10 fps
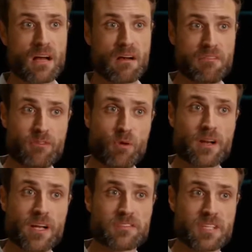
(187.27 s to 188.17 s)

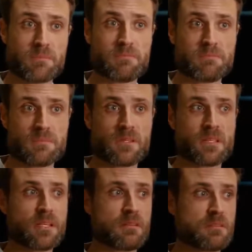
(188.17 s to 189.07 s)
afforded us
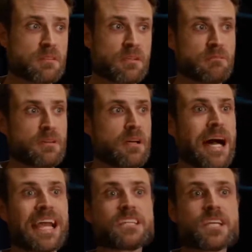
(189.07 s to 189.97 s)
the
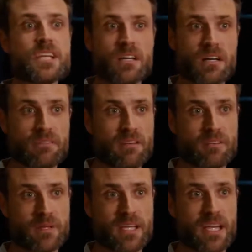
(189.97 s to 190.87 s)
idea of
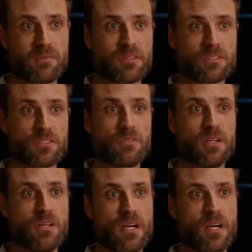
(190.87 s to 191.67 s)
even being able to